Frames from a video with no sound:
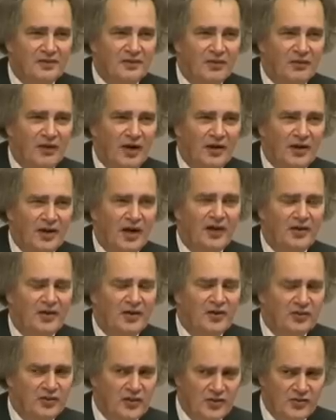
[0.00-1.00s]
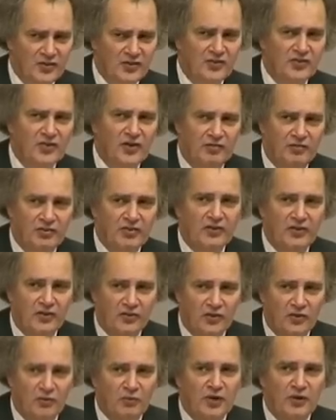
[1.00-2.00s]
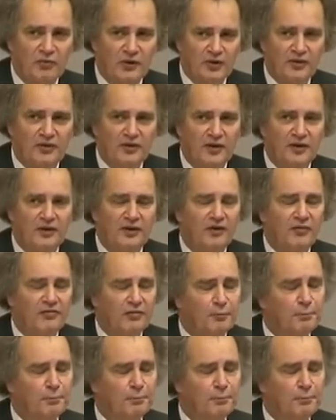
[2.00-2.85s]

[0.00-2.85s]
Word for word: so I, I, it is the services that we were thinking